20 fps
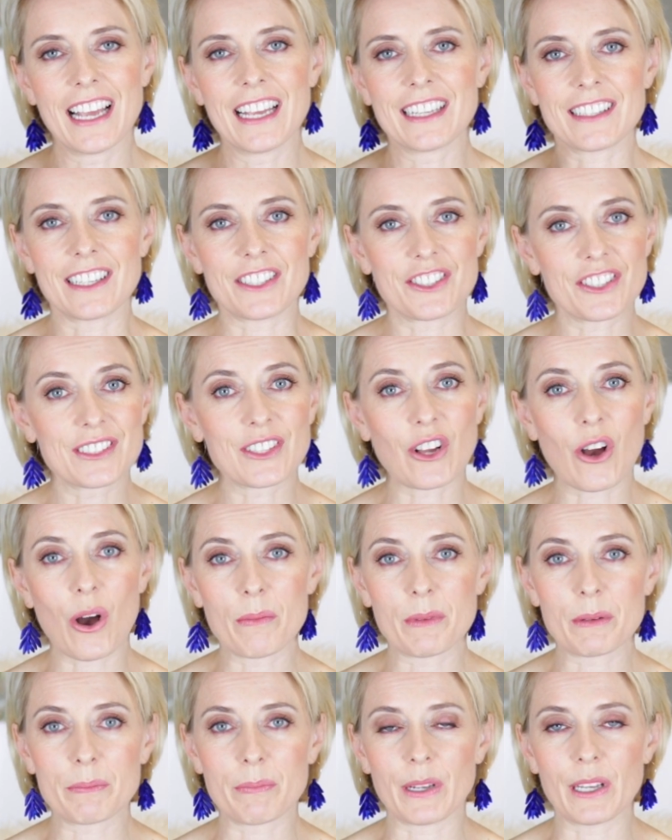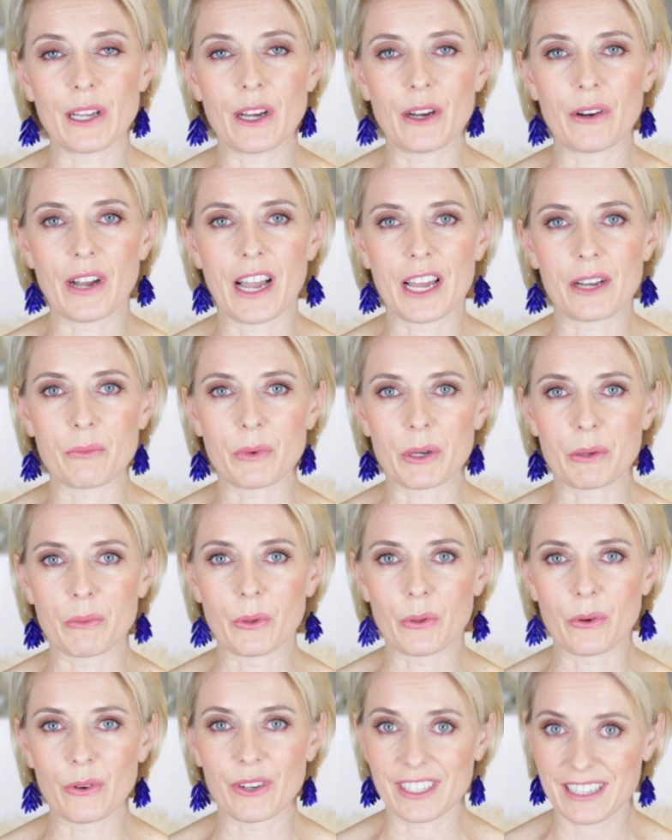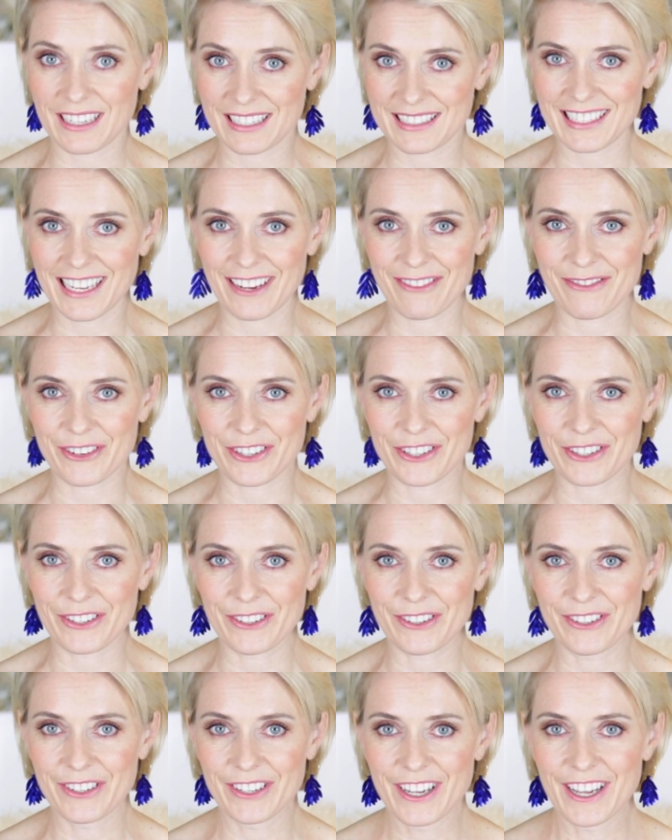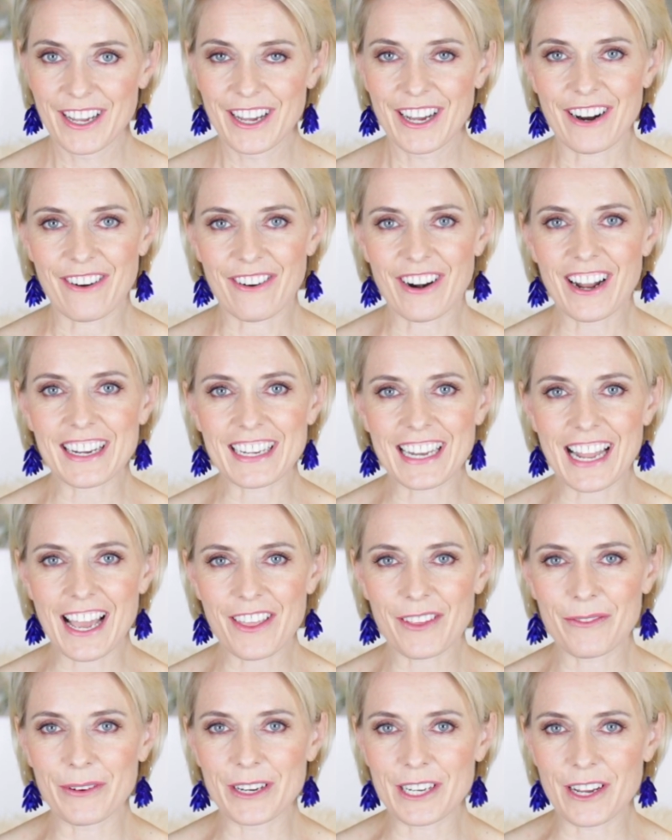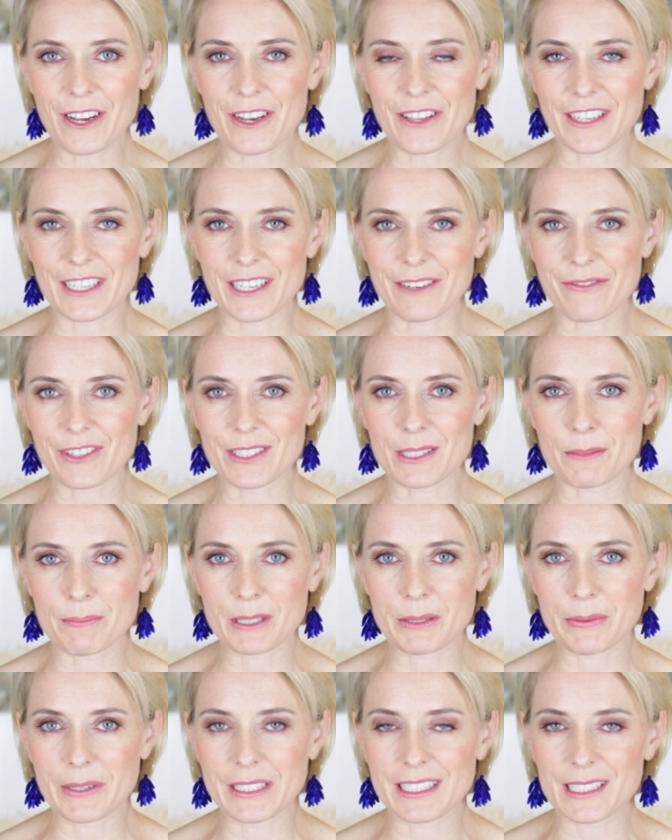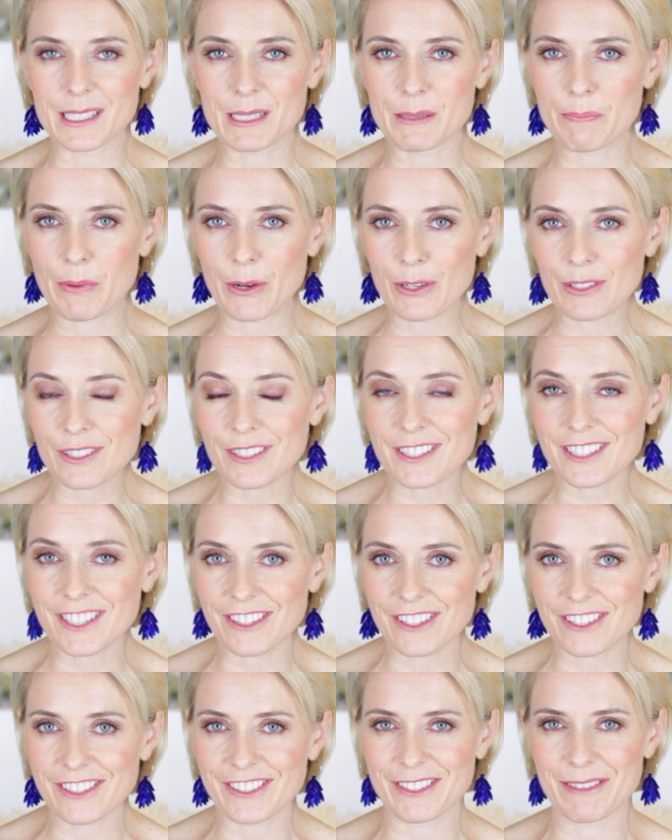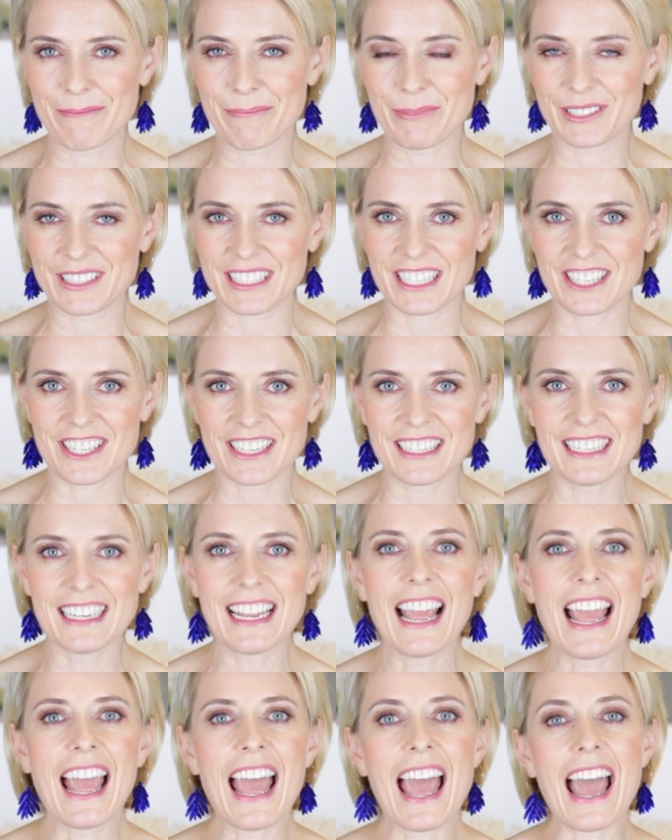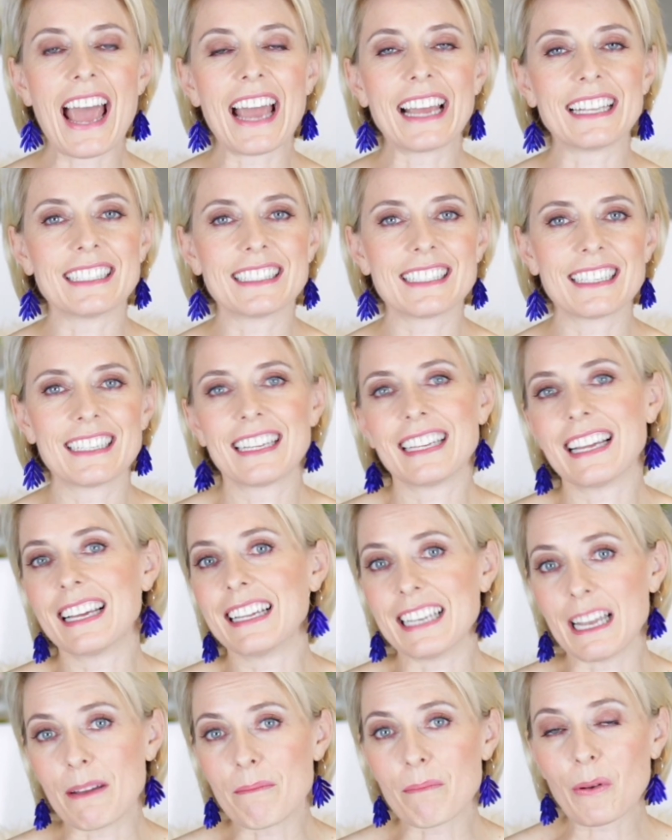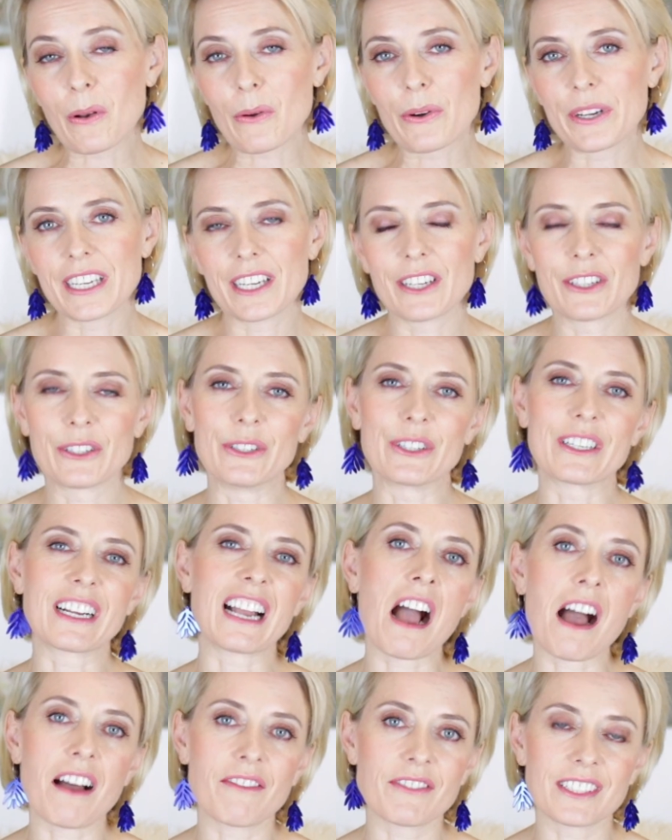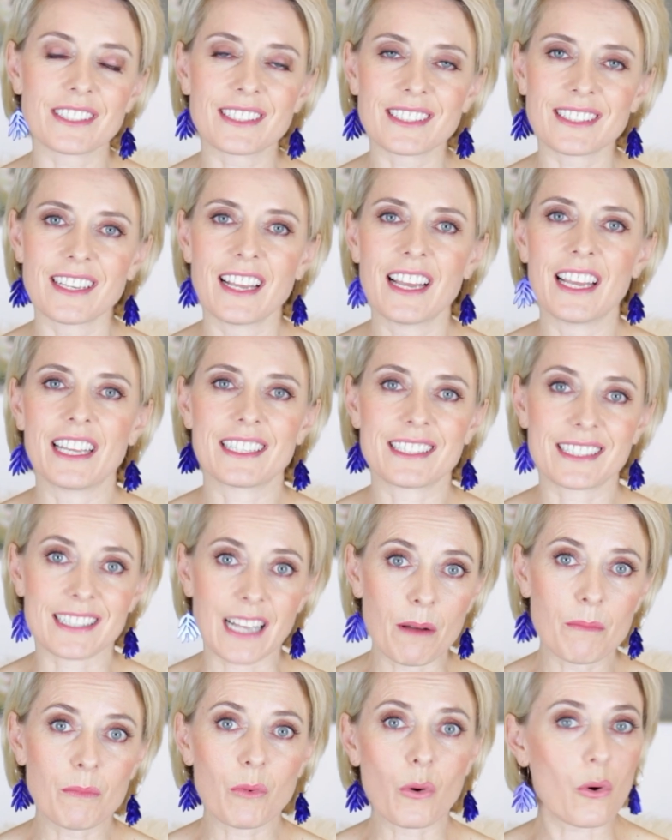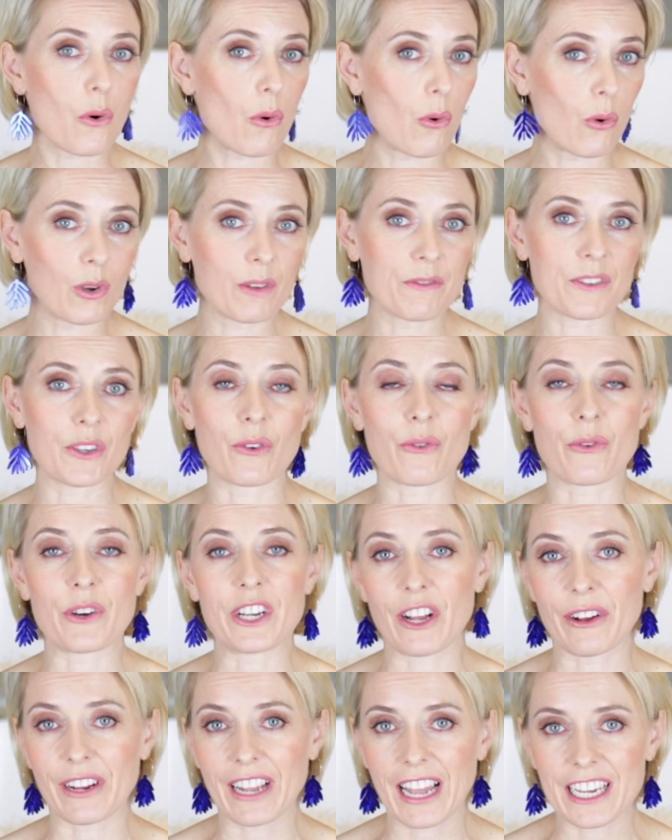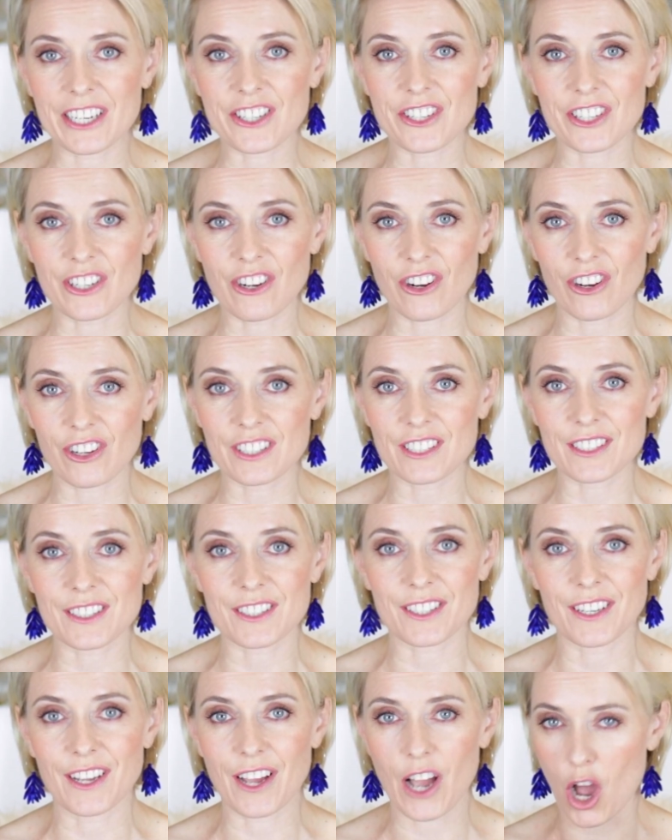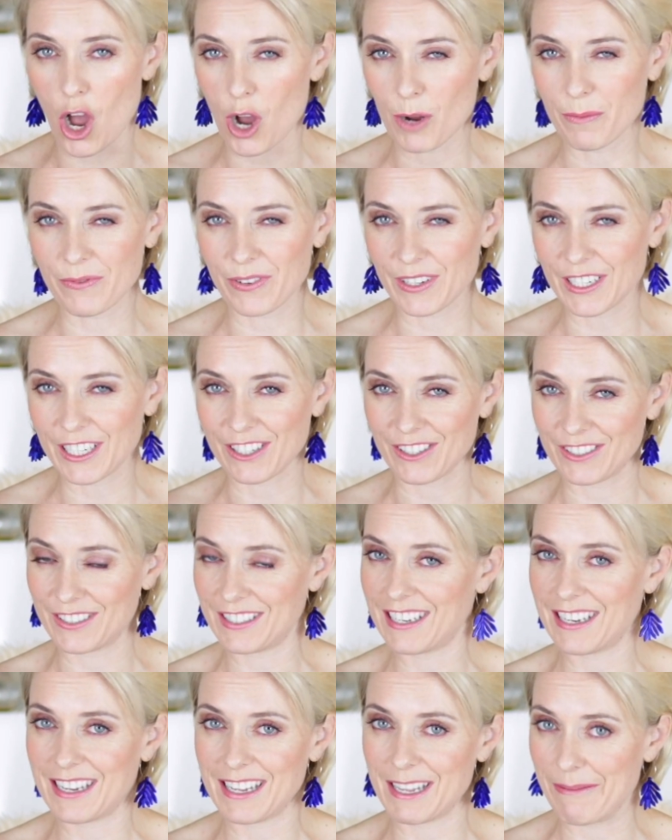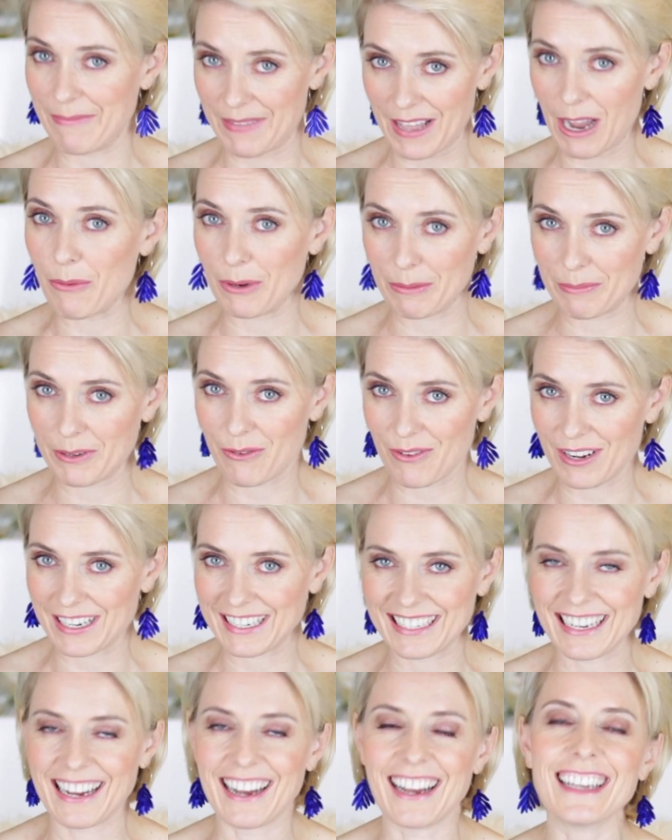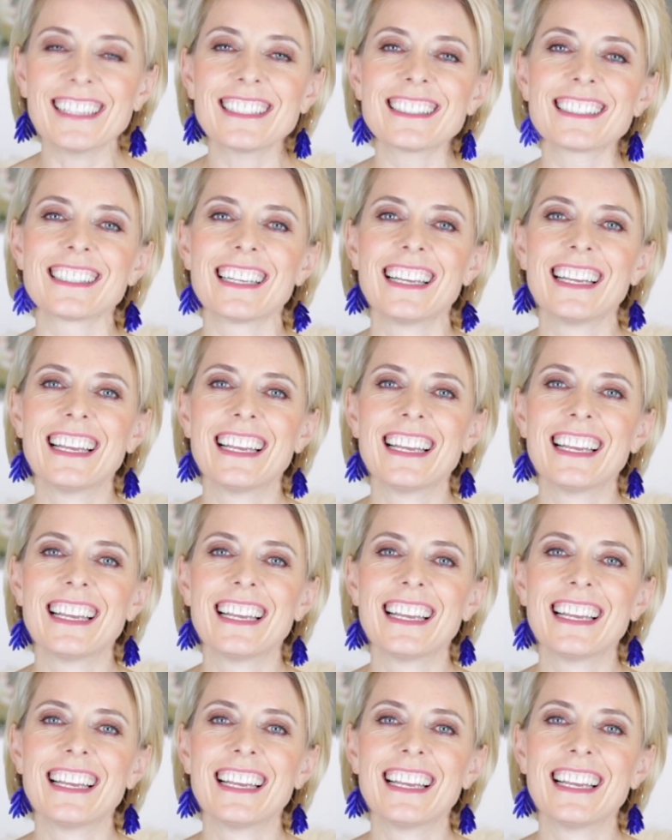So just comment below and we will organize that for you. All right, now that we know the difference between a sponsored position and an employer who covers some or all of your relocation costs, hopefully, because that would be really nice.